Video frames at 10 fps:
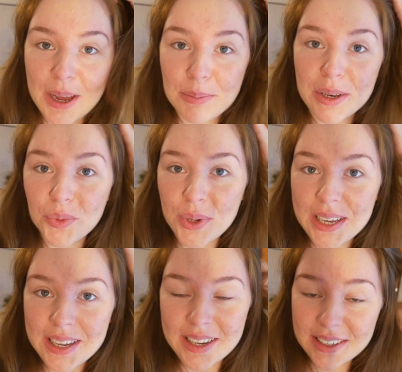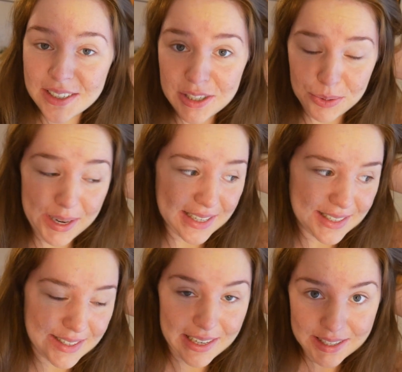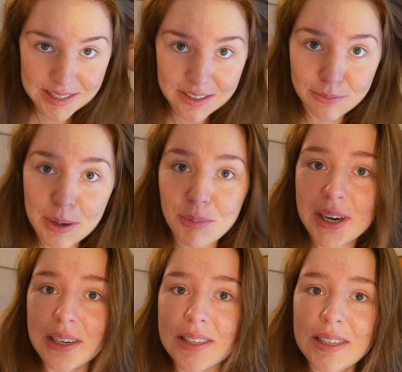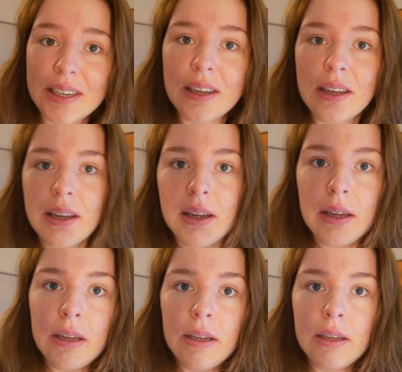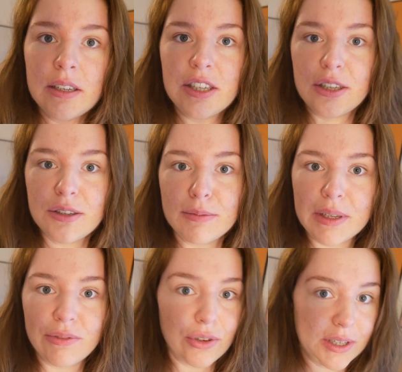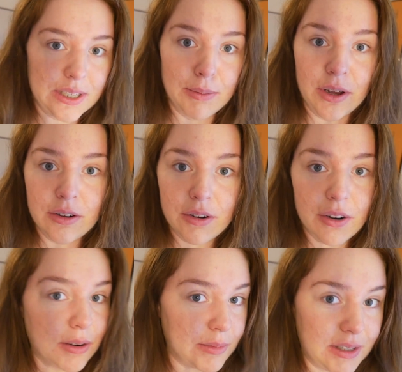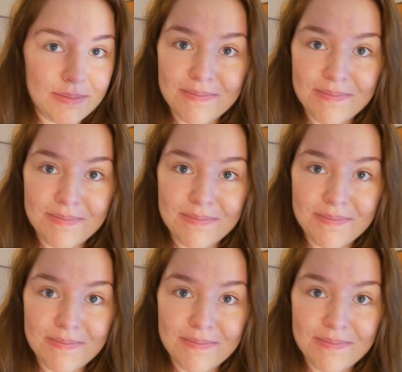I'm in week 26 of my pregnancy. Excuse me if you could see my underarms.